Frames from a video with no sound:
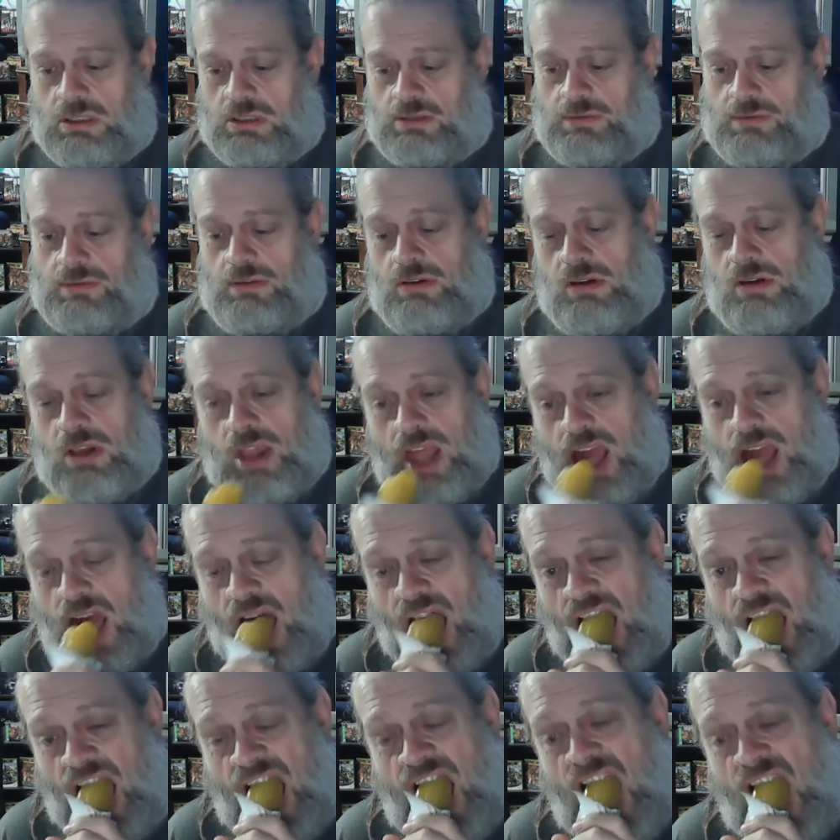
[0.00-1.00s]

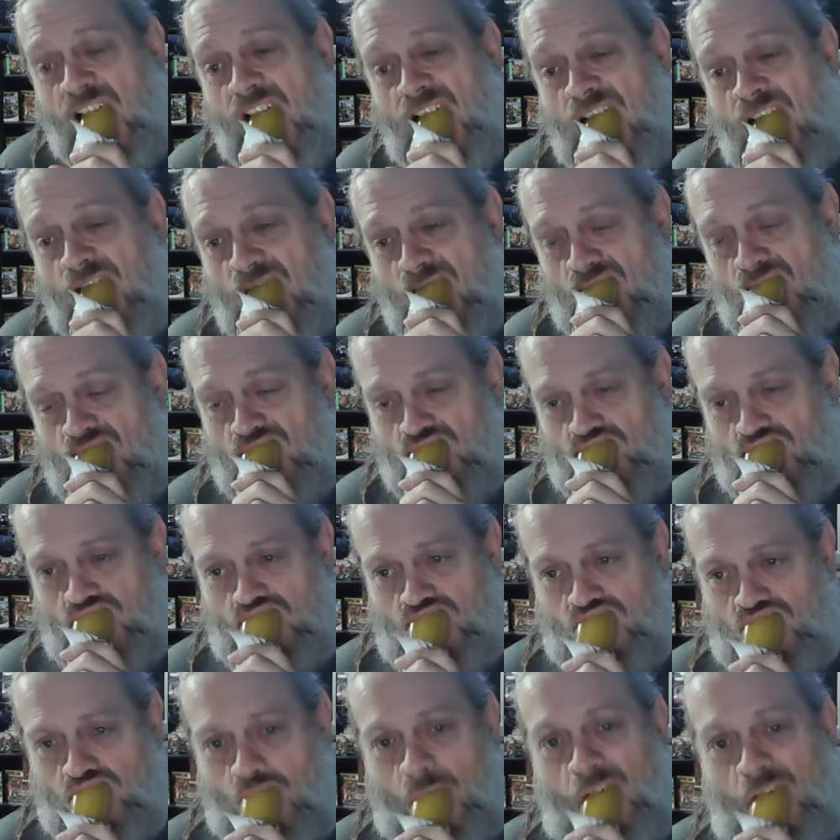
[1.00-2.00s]

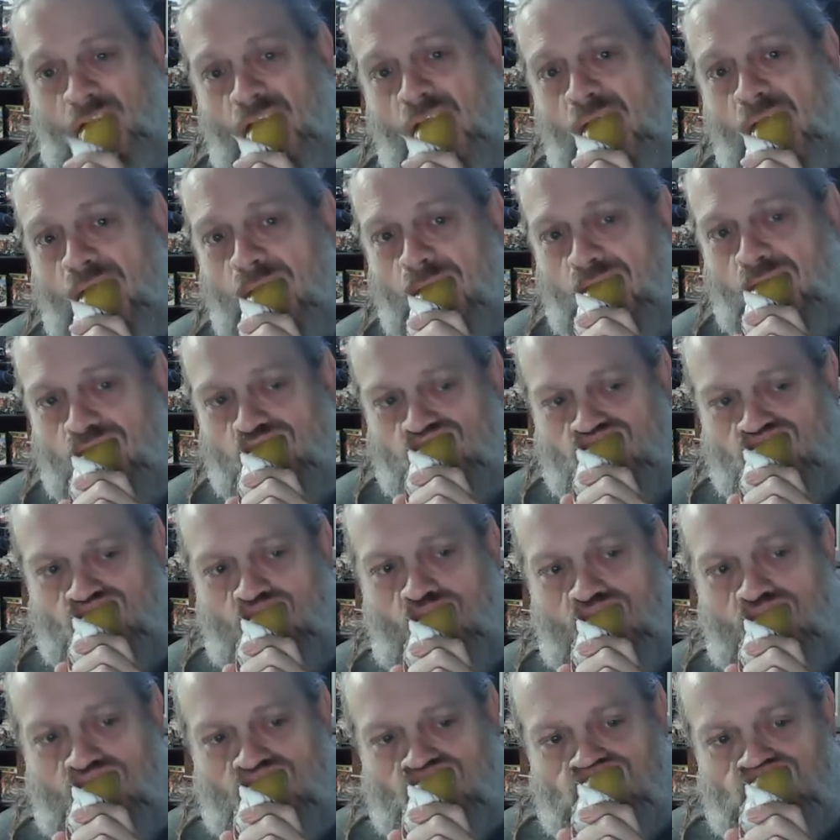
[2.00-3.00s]

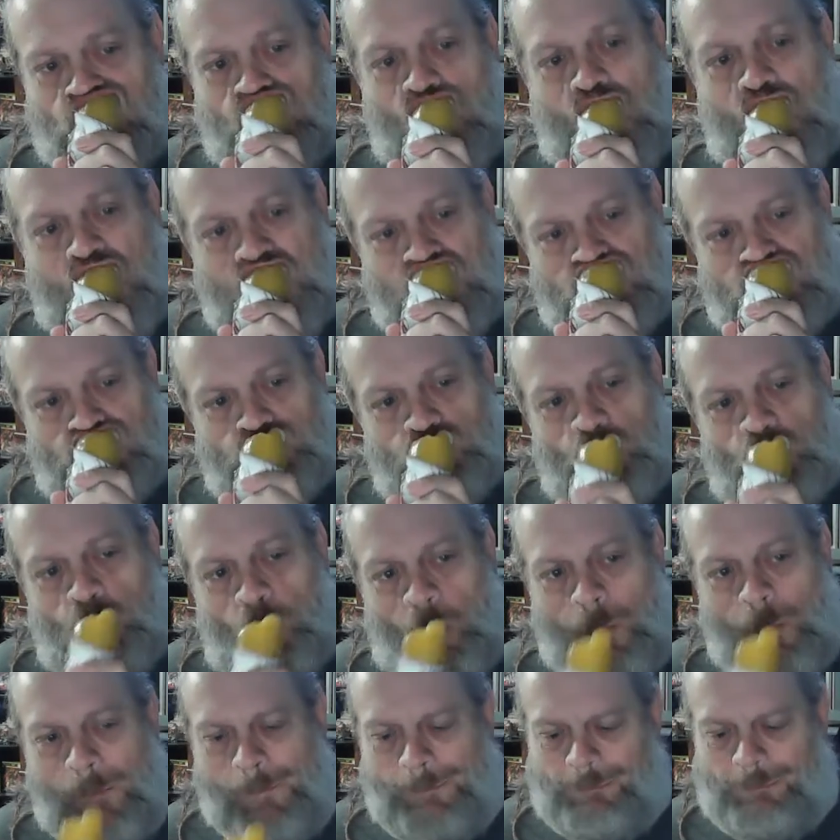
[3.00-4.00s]

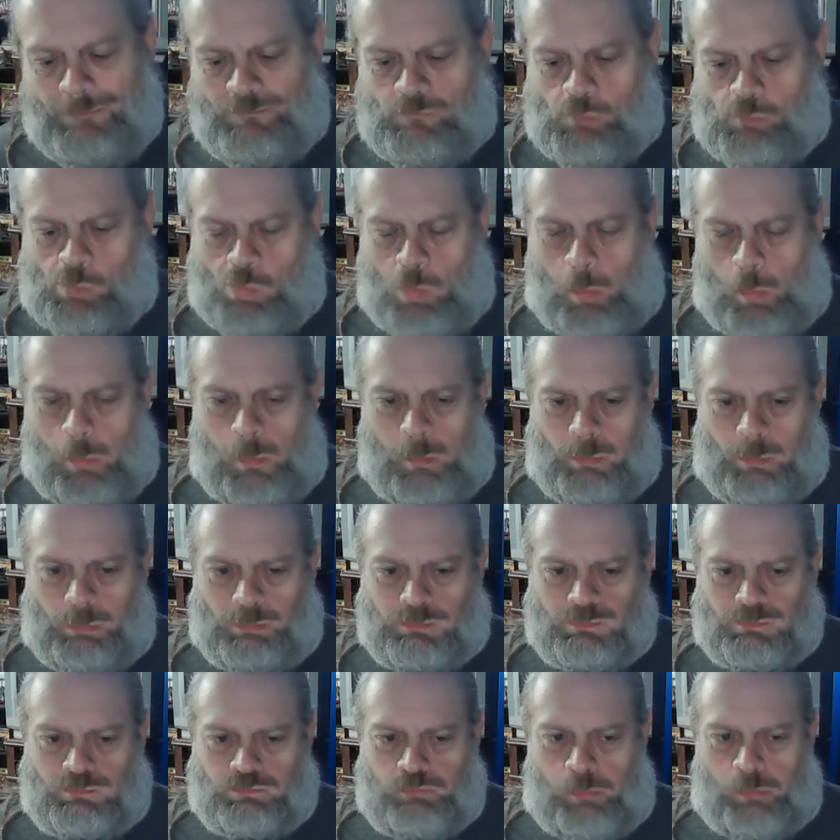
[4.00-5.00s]

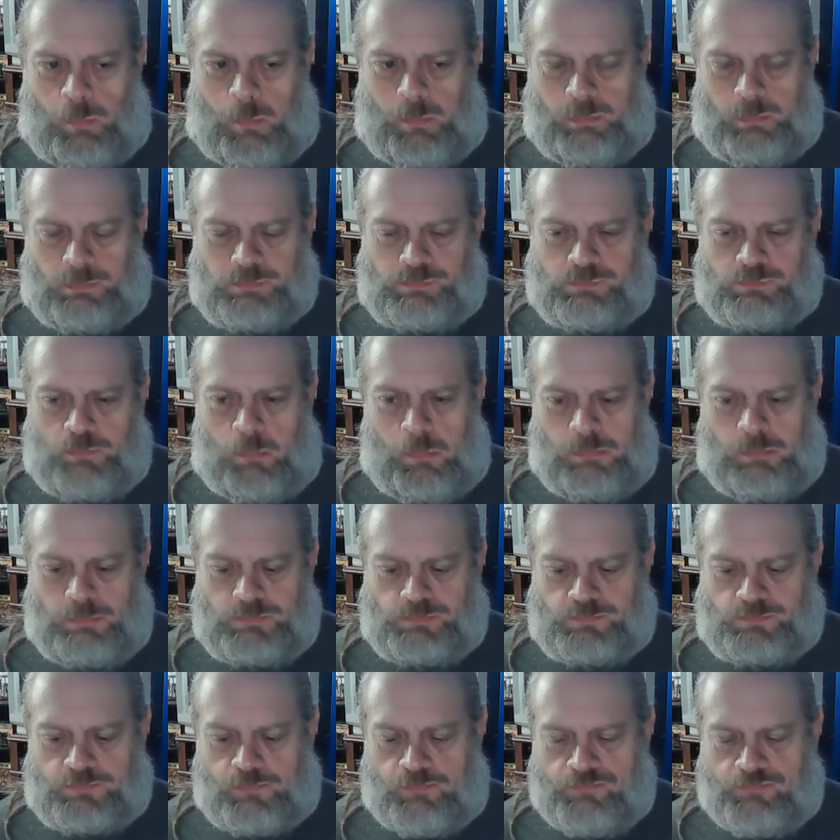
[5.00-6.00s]

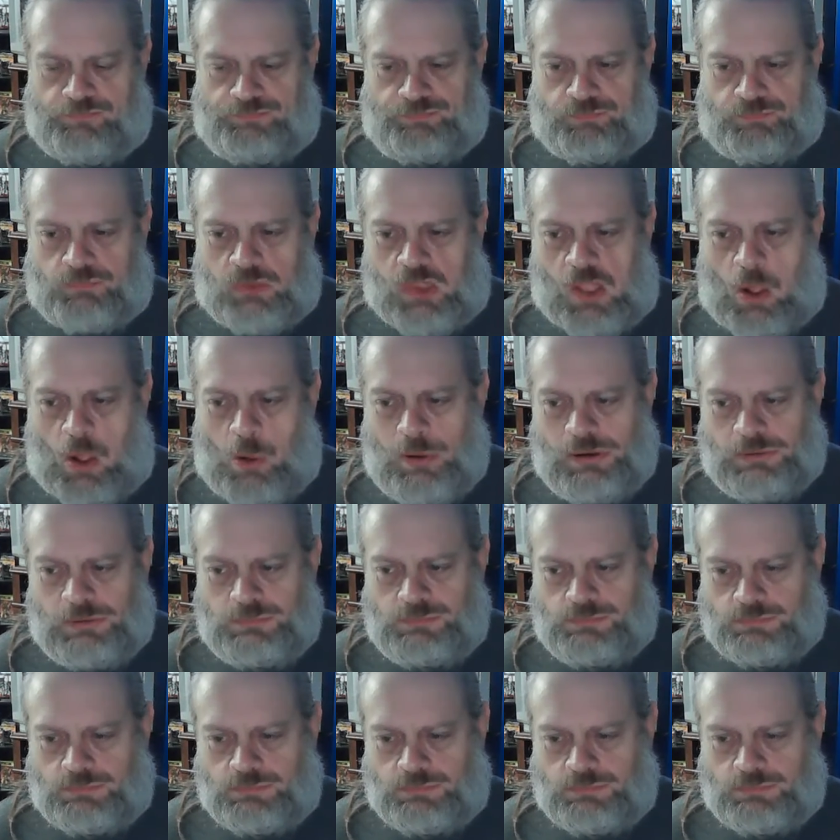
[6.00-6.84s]
[no speech]